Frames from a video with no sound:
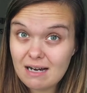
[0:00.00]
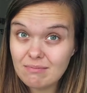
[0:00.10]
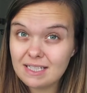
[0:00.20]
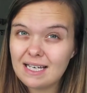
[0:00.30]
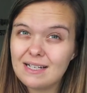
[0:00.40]
I had
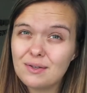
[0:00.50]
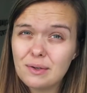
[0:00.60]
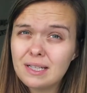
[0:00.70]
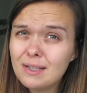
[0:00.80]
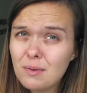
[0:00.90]
my scan. So
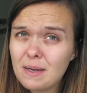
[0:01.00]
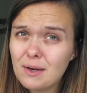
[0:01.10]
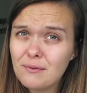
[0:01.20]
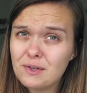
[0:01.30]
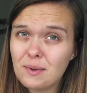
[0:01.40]
it was a little bit
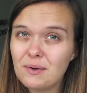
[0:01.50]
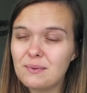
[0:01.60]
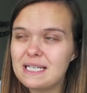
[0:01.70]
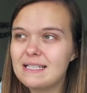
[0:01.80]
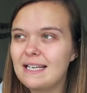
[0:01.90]
over twelve
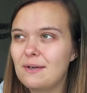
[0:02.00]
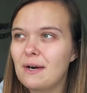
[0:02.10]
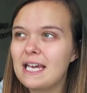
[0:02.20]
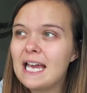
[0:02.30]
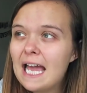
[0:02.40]
weeks
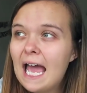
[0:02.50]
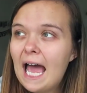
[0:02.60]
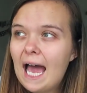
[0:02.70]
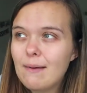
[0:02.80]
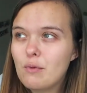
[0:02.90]
anyway.
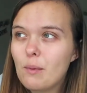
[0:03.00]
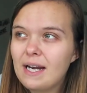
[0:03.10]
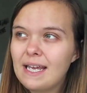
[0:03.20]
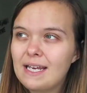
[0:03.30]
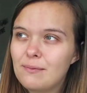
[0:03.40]
And we
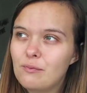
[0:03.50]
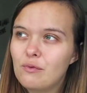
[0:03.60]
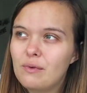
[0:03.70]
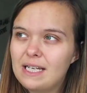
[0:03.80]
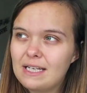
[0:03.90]
went in and we
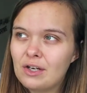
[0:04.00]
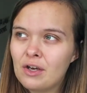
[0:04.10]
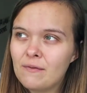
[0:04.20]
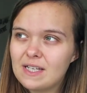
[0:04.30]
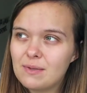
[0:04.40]
were really
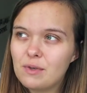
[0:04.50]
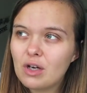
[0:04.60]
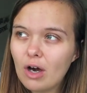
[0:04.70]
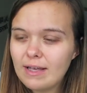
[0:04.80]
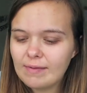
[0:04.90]
nervous, and we
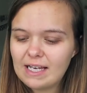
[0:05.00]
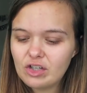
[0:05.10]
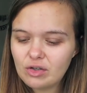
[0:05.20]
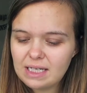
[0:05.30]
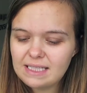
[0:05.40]
got in there
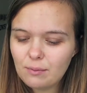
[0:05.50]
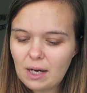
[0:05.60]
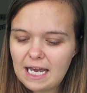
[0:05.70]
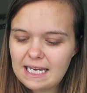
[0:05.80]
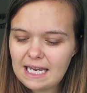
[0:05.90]
straight
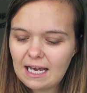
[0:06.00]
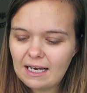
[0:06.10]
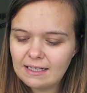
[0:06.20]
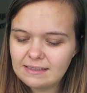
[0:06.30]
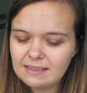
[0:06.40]
away
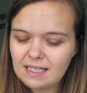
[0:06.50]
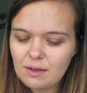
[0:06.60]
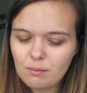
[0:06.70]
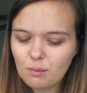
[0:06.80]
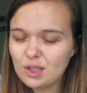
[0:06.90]
and
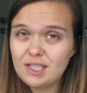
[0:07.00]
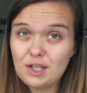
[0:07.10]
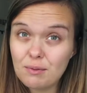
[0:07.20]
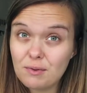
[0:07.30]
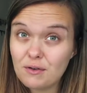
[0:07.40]
it wasn't
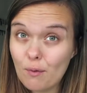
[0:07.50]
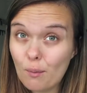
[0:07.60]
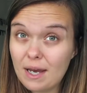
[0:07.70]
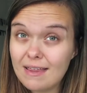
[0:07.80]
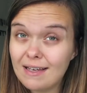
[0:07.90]
too much of a
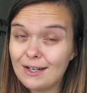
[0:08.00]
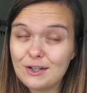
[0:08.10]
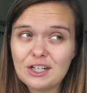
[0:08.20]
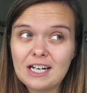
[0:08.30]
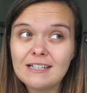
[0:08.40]
wait, thank
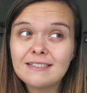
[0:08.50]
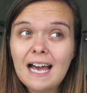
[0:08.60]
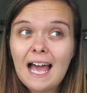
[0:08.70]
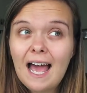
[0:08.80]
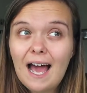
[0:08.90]
goodness.
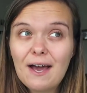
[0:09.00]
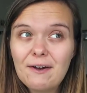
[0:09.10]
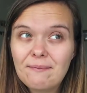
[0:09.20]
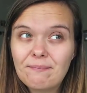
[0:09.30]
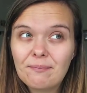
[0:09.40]

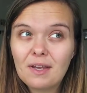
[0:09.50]
Um,